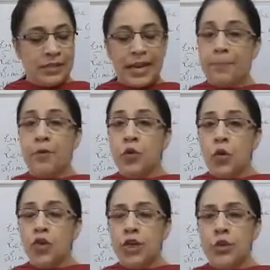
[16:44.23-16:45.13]
scrape
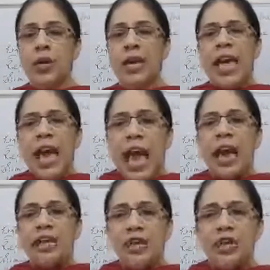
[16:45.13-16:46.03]
of dough she took,
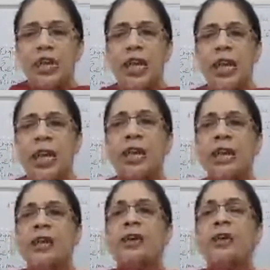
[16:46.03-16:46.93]
and
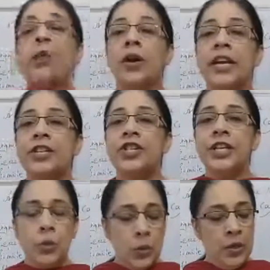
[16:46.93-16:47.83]
what did
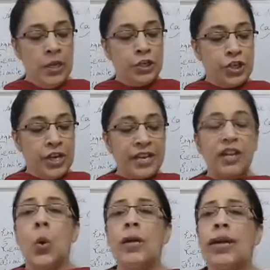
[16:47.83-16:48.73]
she do?
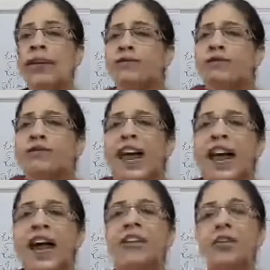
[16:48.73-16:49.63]
She rolled it
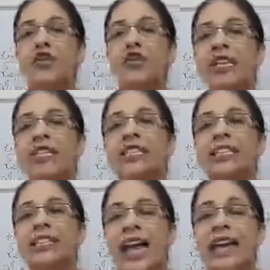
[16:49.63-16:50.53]
flat
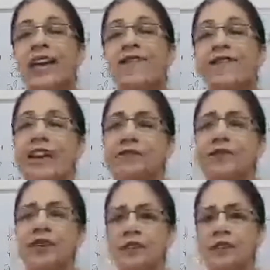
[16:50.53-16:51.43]
just like a
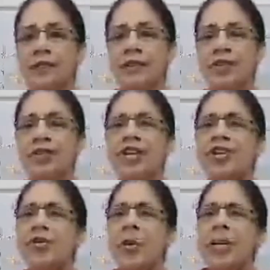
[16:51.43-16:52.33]
wafer.
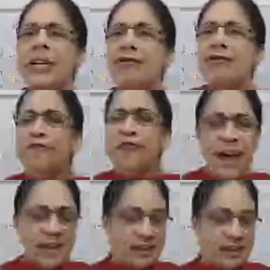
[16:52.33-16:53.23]
She
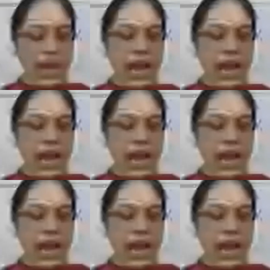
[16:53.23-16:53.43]
rolled it